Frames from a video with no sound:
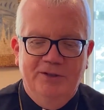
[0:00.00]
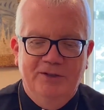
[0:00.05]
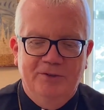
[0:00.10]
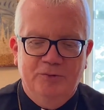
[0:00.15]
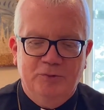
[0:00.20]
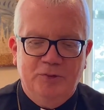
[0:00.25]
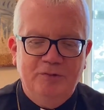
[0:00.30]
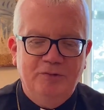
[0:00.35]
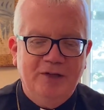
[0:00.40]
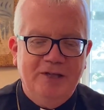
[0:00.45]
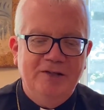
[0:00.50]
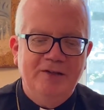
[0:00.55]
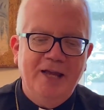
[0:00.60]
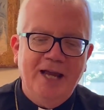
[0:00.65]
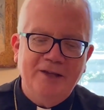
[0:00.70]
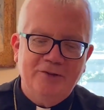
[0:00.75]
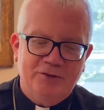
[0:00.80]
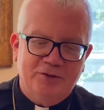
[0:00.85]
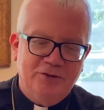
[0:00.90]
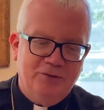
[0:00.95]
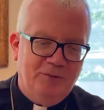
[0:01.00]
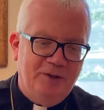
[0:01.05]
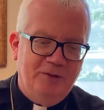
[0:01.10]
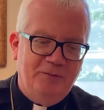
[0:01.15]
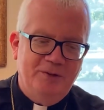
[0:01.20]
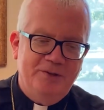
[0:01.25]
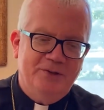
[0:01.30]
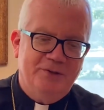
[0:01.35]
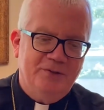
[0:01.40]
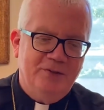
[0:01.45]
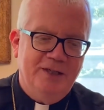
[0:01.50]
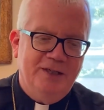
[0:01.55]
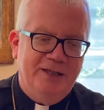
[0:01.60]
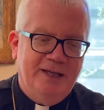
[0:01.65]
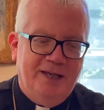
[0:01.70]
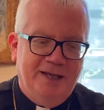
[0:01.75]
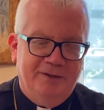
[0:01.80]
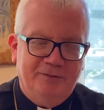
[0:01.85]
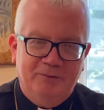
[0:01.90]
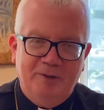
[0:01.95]
So even in nature, we see
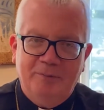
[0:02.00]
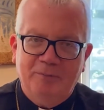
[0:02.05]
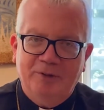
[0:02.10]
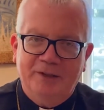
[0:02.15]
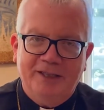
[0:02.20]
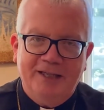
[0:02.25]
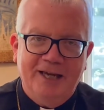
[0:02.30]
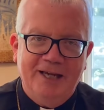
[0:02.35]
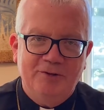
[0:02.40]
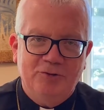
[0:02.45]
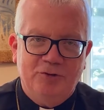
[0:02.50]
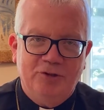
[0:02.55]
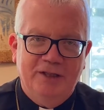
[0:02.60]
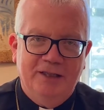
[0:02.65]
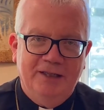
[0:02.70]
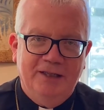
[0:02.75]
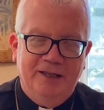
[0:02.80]
a replication